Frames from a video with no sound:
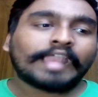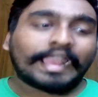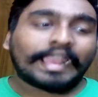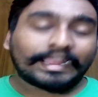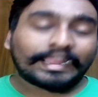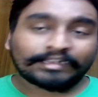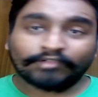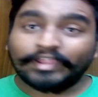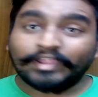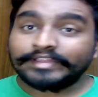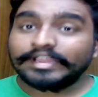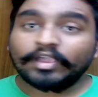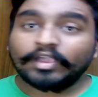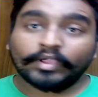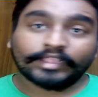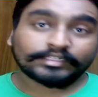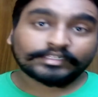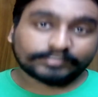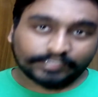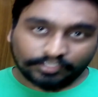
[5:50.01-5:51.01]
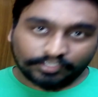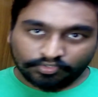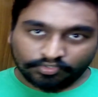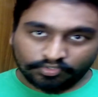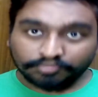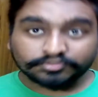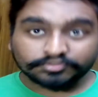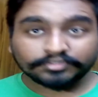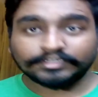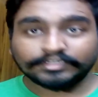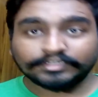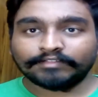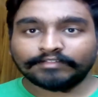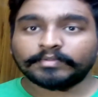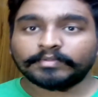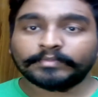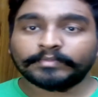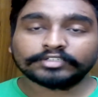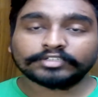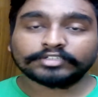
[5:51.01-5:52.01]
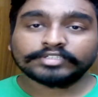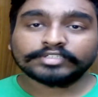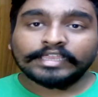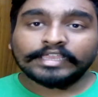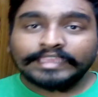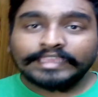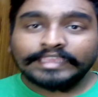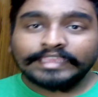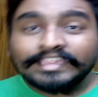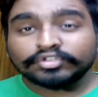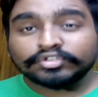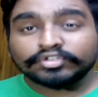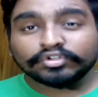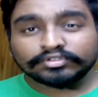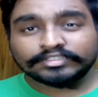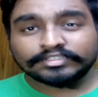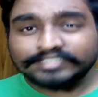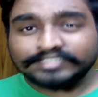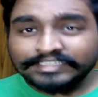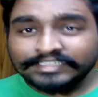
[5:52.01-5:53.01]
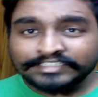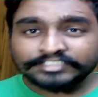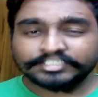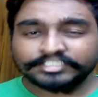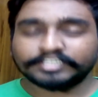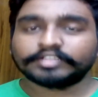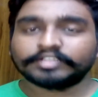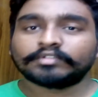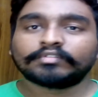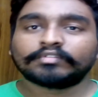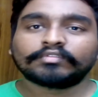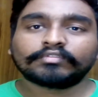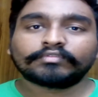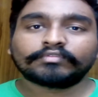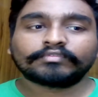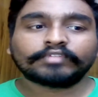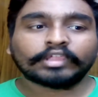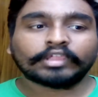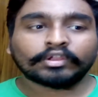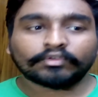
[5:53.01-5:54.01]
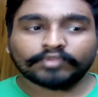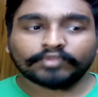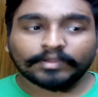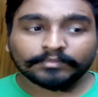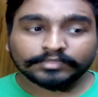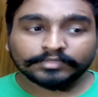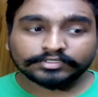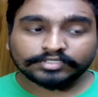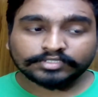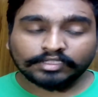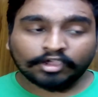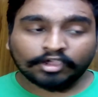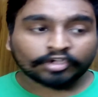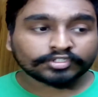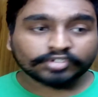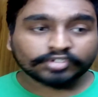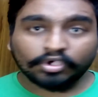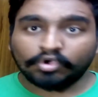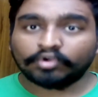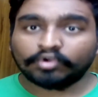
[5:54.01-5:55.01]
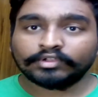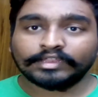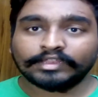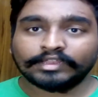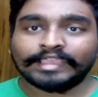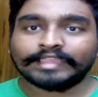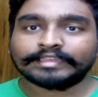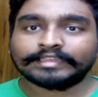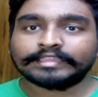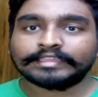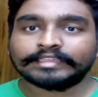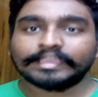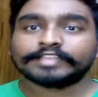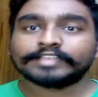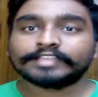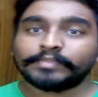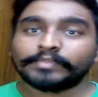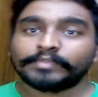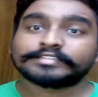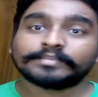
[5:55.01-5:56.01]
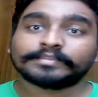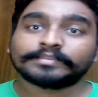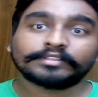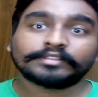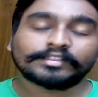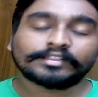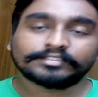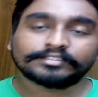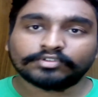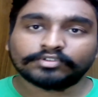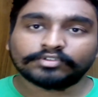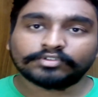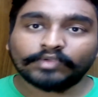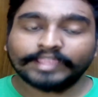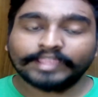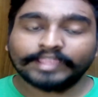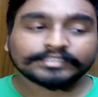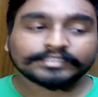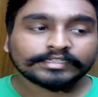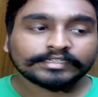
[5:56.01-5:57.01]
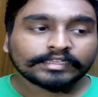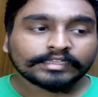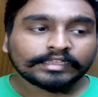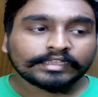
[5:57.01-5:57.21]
And right now I can say kudos to the developer, because he took this initiative, from on his own, and he has made something that is great.